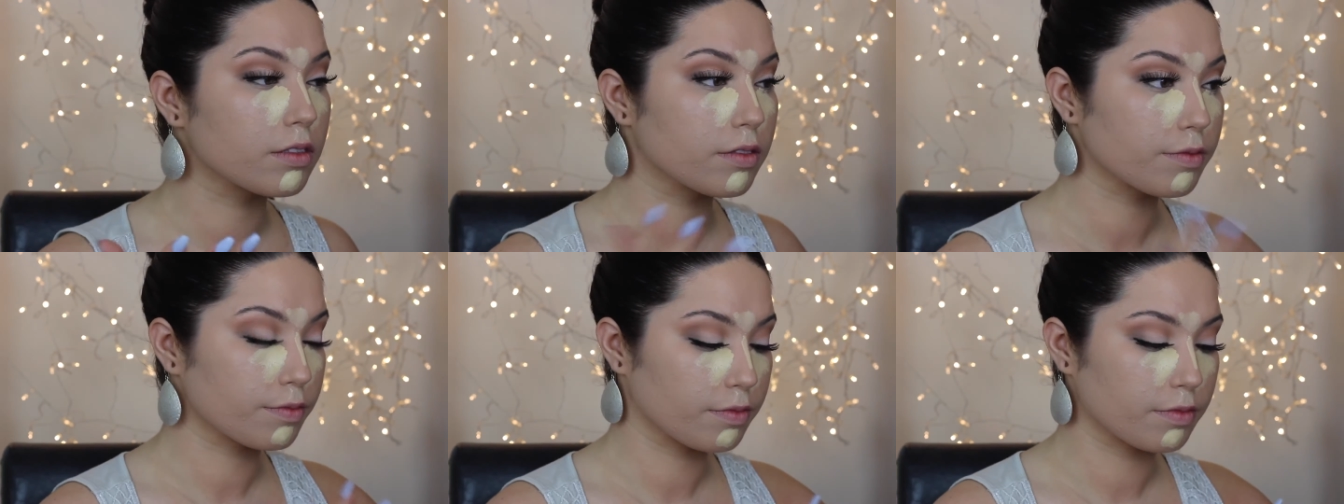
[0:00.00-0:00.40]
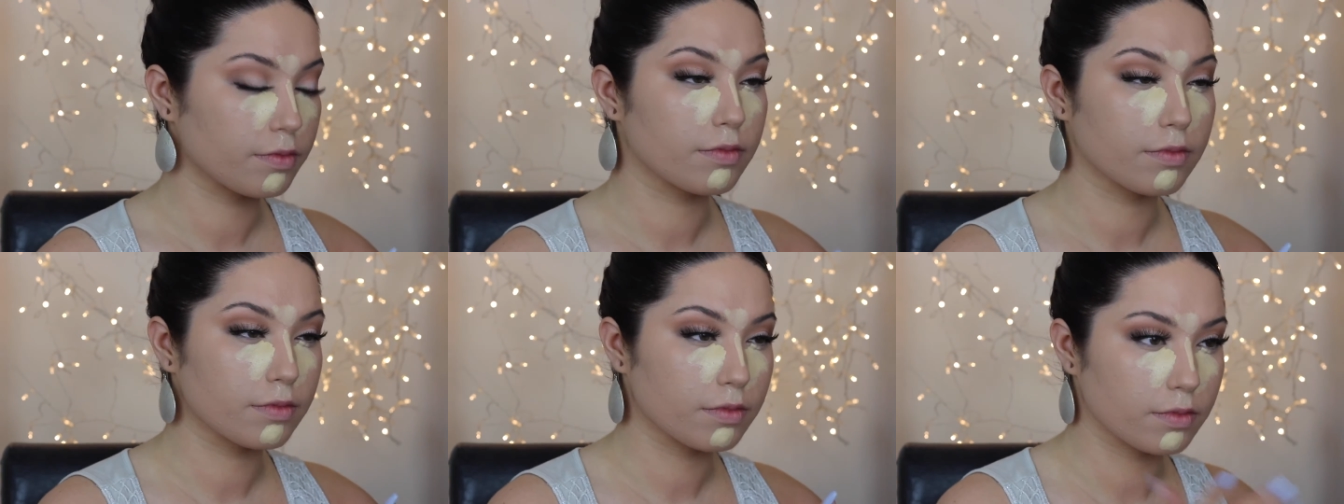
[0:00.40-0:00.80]
the bridge
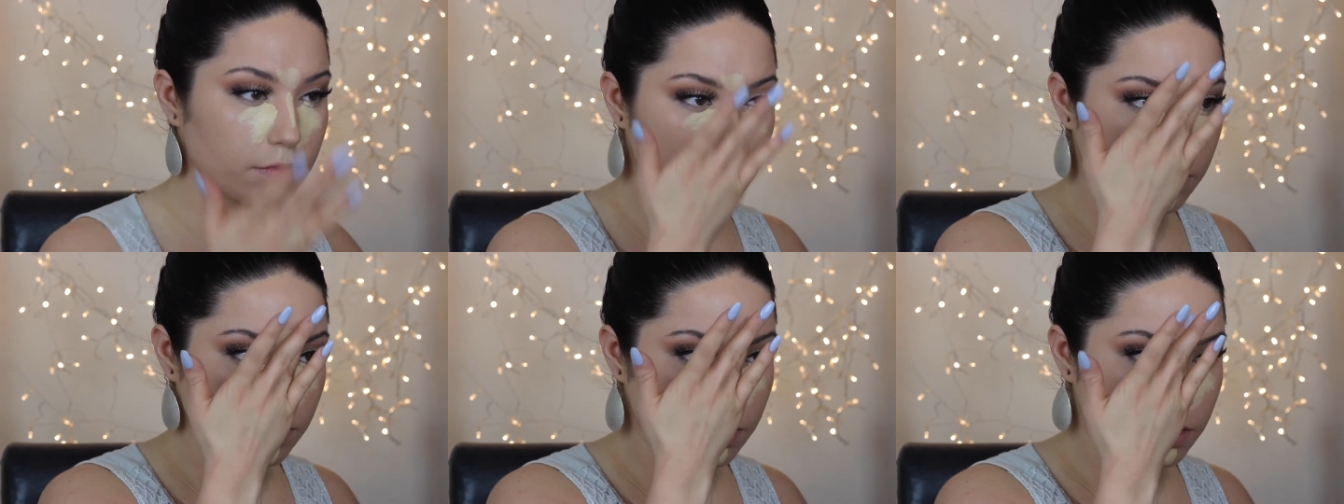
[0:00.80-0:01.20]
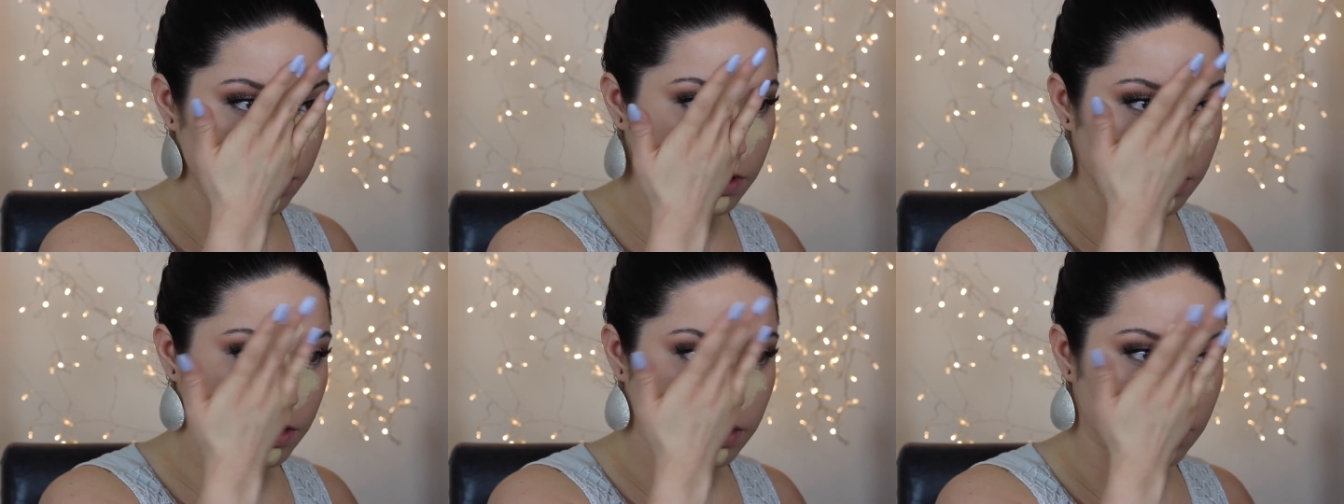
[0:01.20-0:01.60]
of my nose,
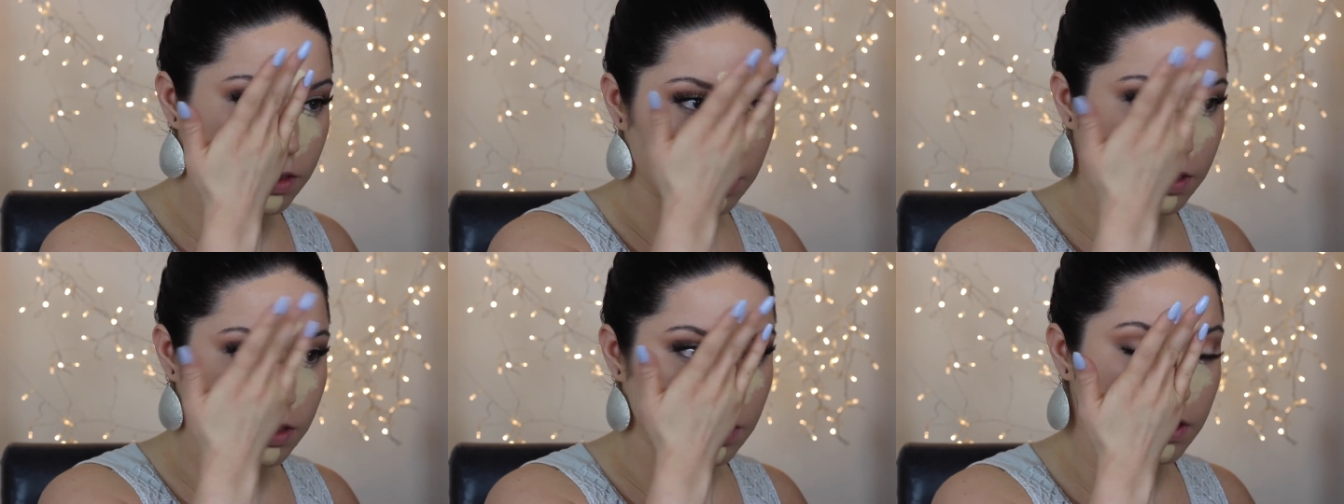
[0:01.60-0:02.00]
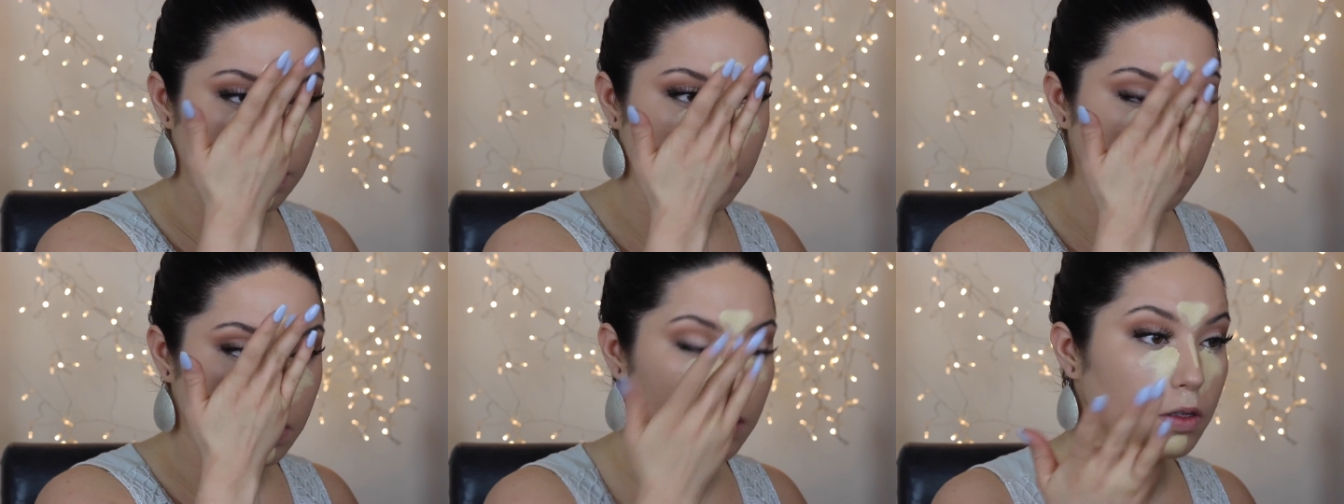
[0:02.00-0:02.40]
and a little
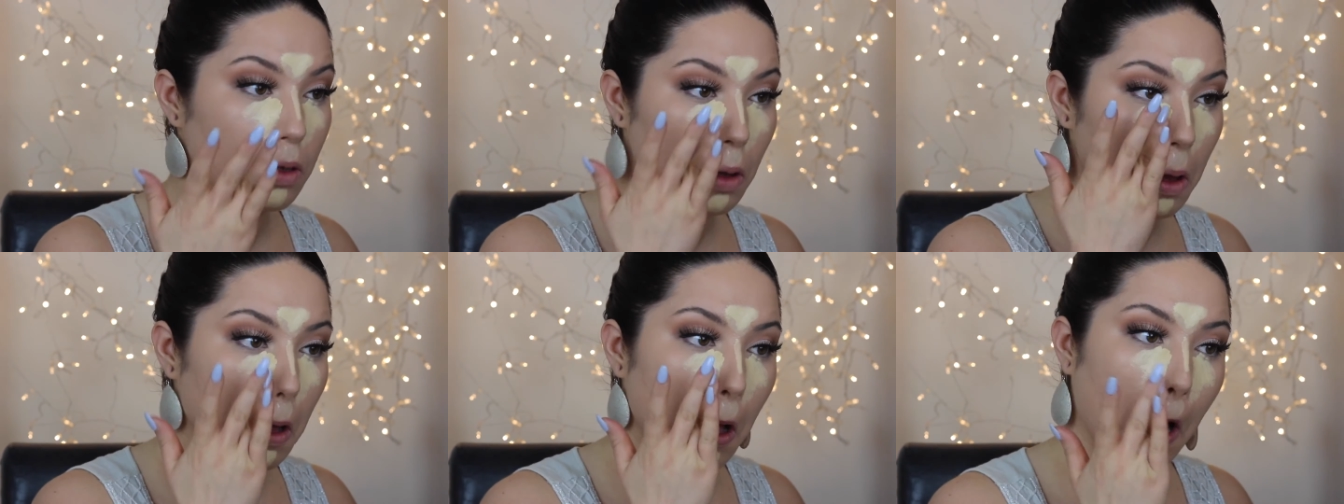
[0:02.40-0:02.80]
bit on my